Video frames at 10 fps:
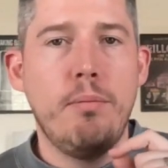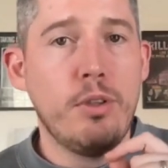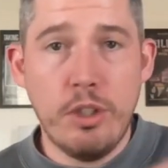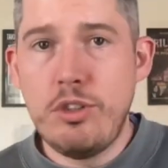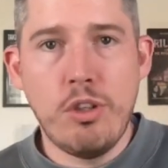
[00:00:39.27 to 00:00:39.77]

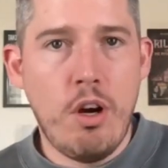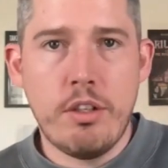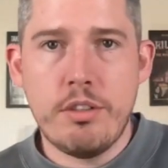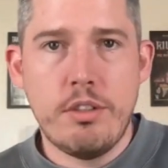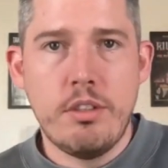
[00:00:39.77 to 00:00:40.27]
Good
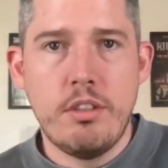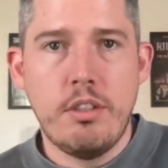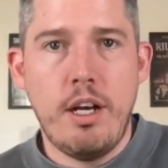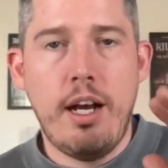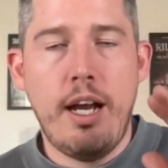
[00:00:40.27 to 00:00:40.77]
songs.
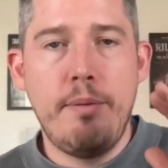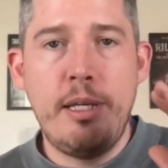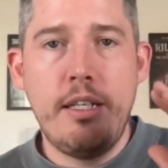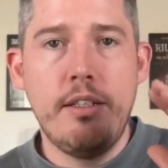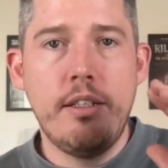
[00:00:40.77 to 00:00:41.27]
I
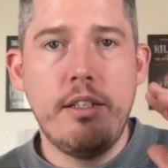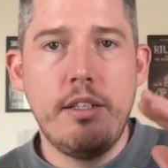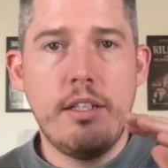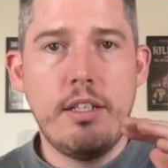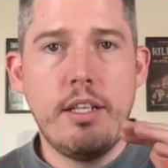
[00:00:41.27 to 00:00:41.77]
mean,
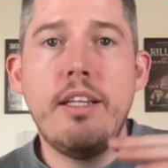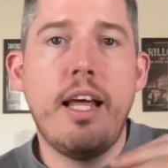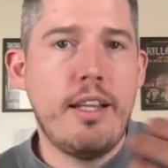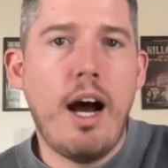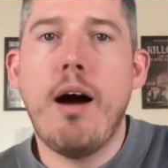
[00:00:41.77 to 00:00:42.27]

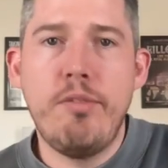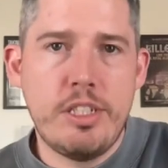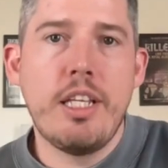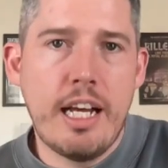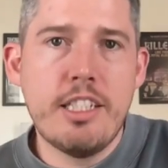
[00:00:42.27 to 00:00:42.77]
and
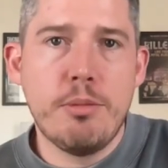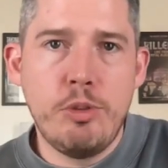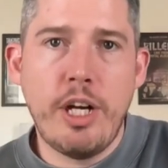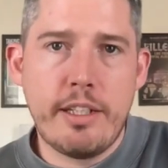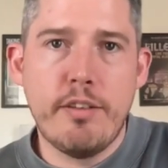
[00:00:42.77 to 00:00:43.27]
obviously that's
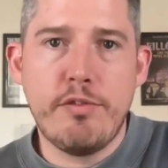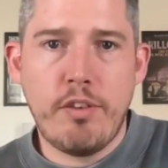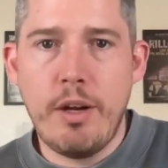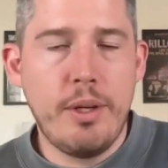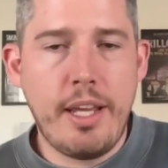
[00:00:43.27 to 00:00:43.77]
subjective,
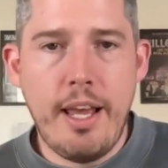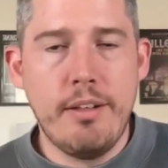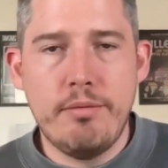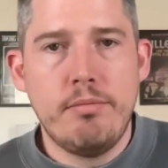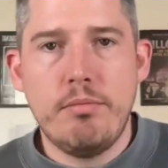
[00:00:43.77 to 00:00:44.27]
right? We
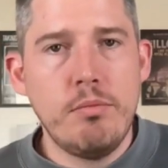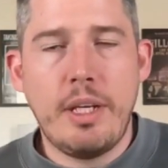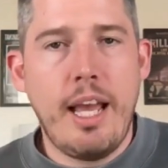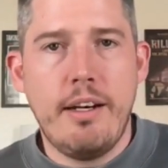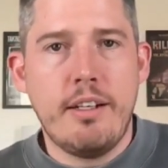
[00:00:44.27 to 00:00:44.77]
can't
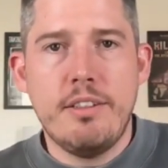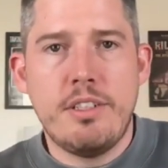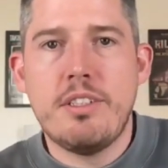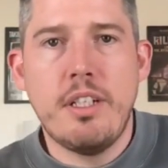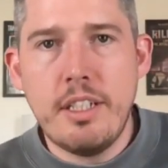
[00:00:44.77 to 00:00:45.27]

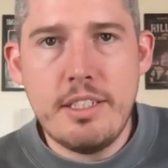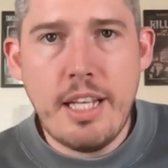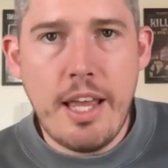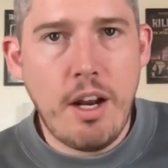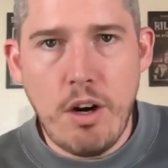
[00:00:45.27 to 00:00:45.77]
consistently
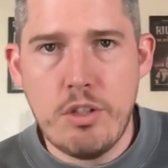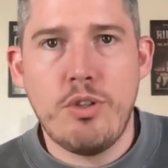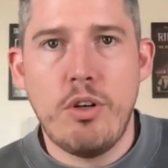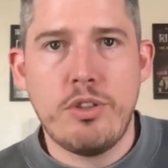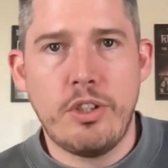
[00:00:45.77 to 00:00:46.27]
say that our
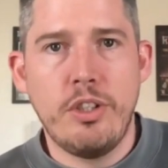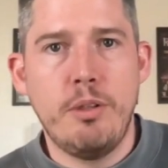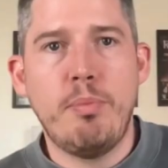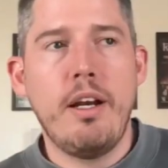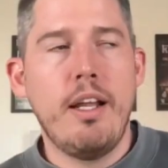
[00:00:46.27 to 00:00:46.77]
songs are good.
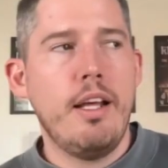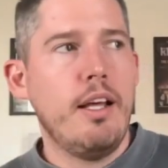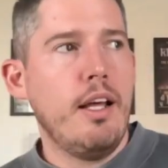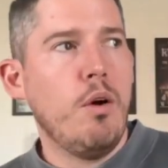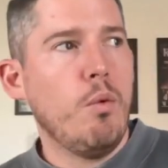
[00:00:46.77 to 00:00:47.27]
But
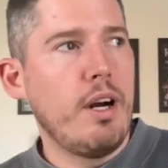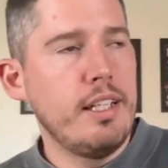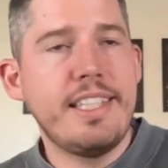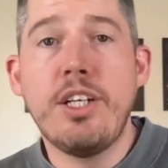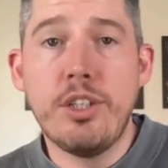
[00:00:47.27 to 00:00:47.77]
when I
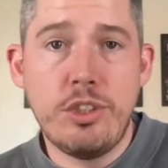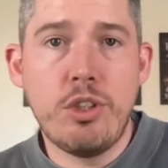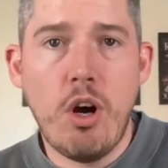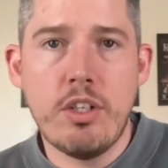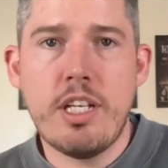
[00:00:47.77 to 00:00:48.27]
say good
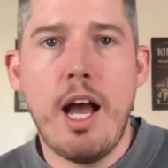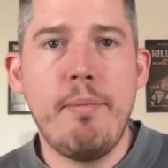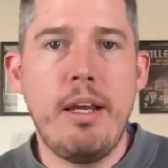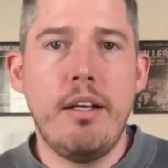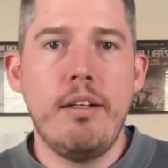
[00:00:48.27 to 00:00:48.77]
songs, I
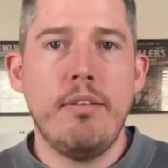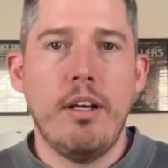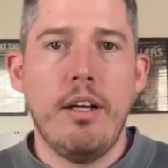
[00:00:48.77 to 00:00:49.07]
mean